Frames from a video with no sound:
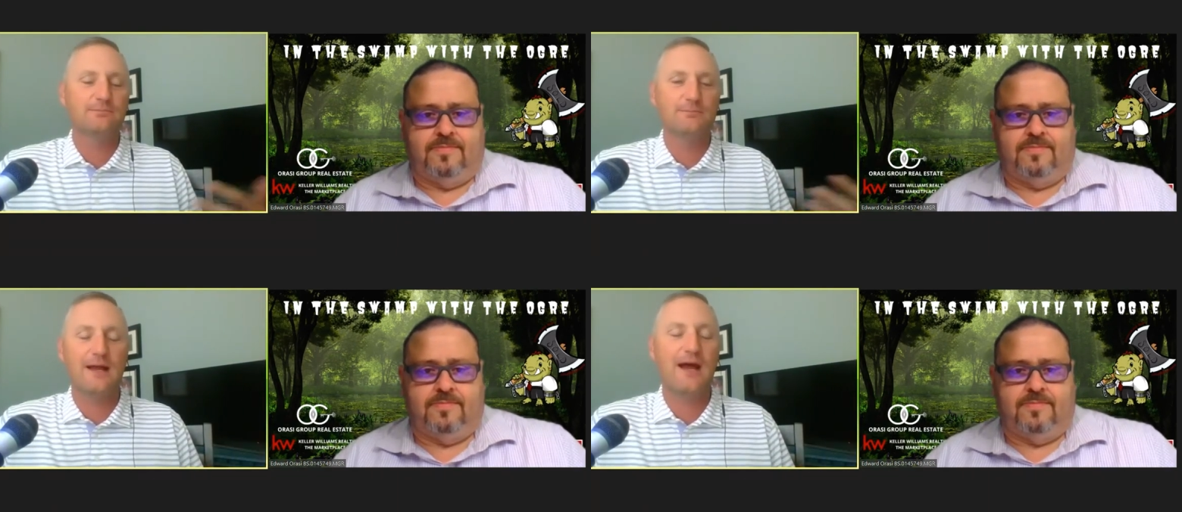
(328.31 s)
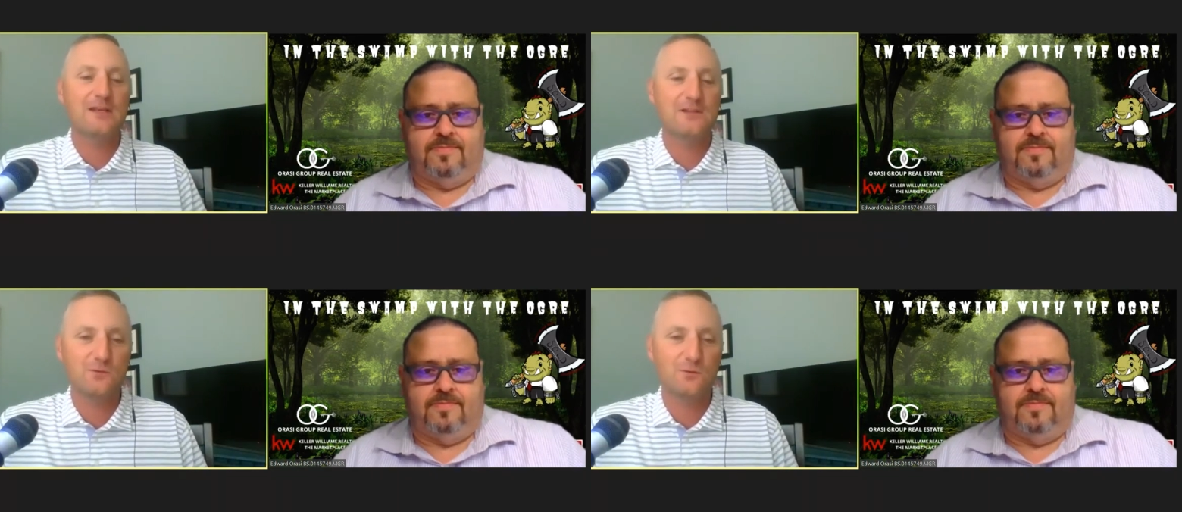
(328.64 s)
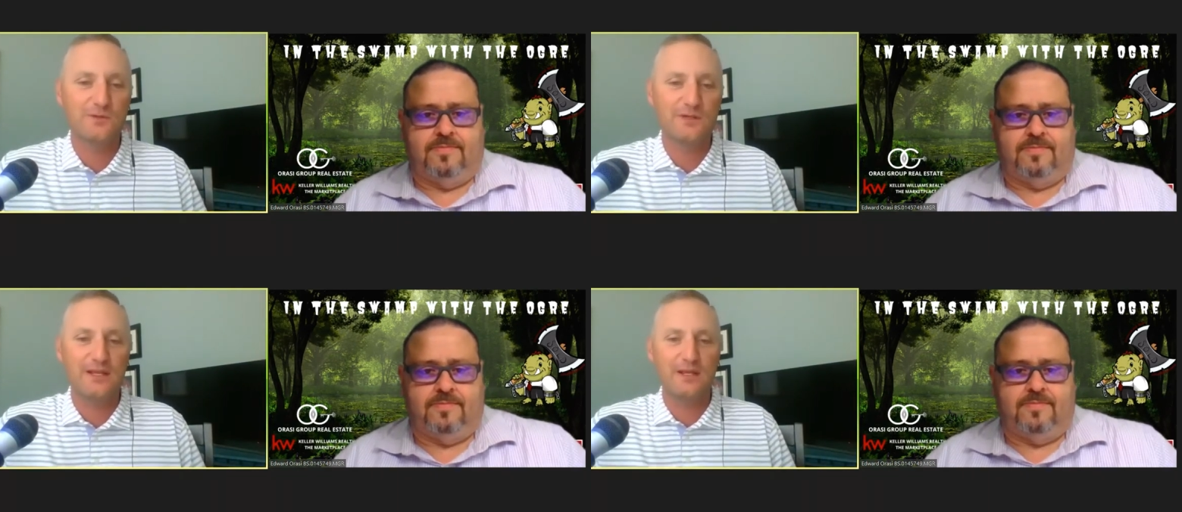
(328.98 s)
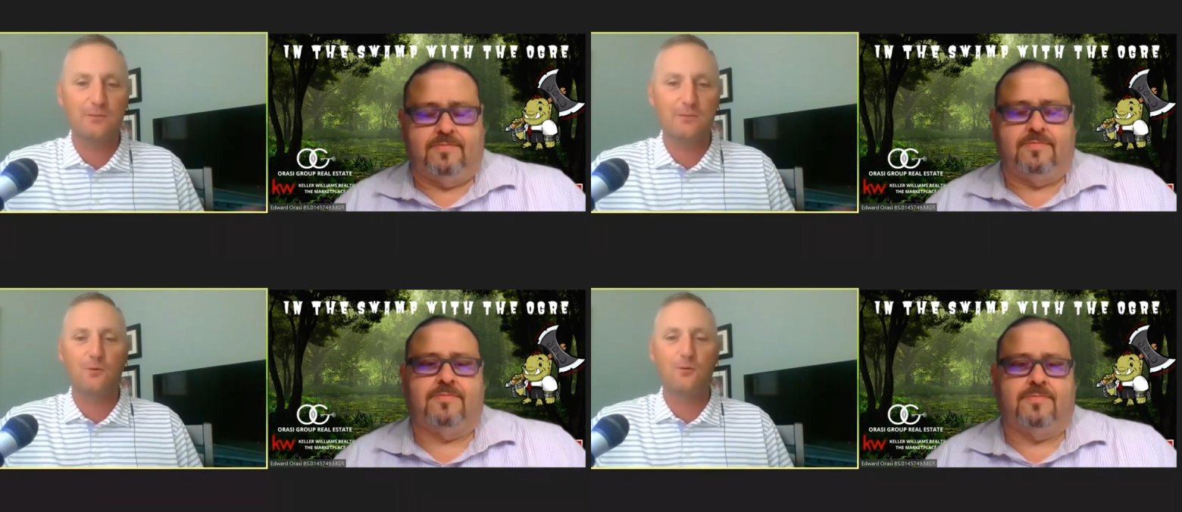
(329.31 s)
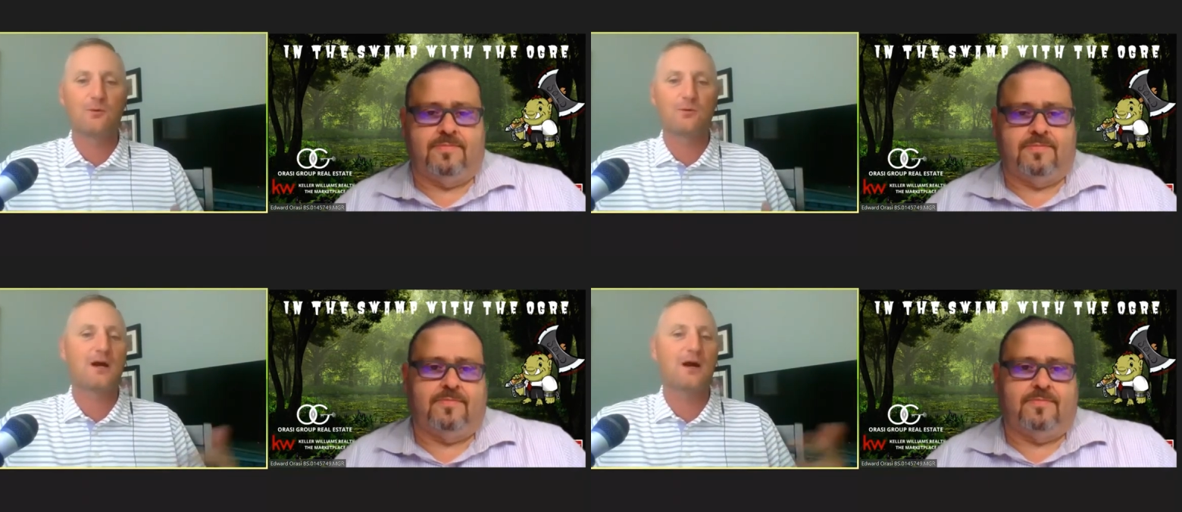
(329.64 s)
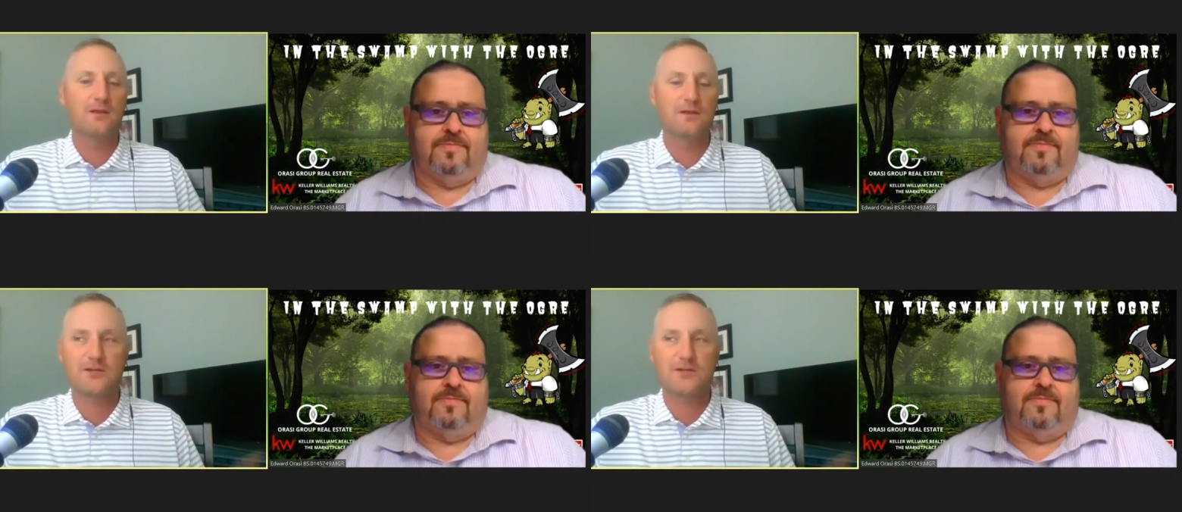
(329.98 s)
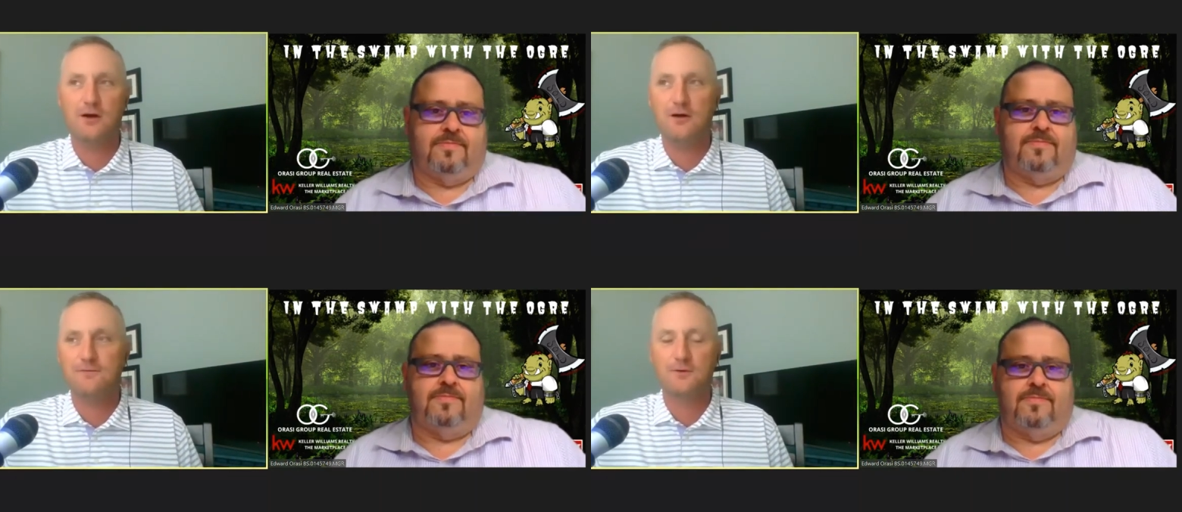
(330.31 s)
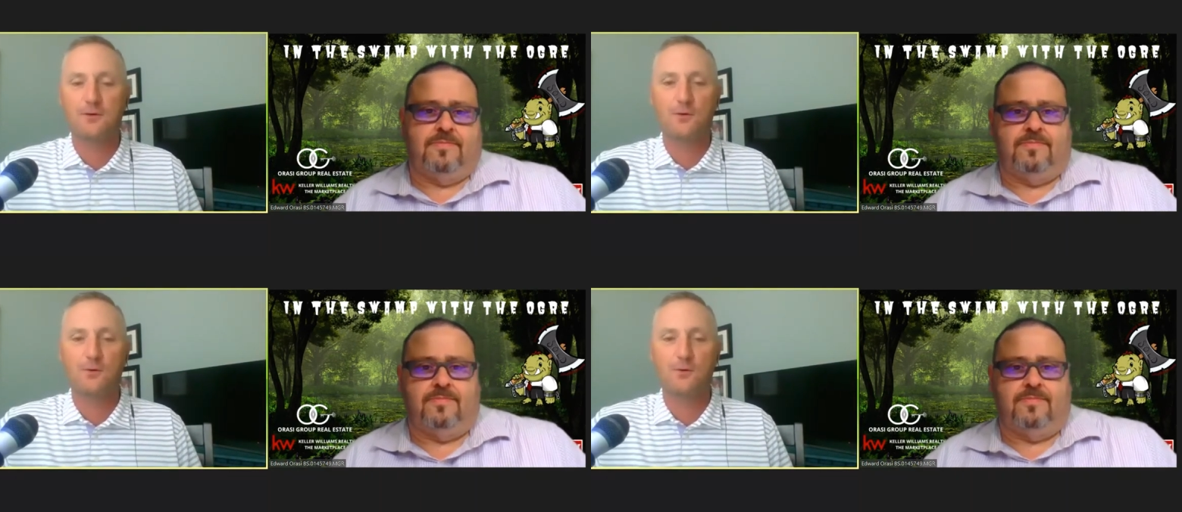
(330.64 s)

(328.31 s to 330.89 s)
Speaker 1: my high school team or college golf or, or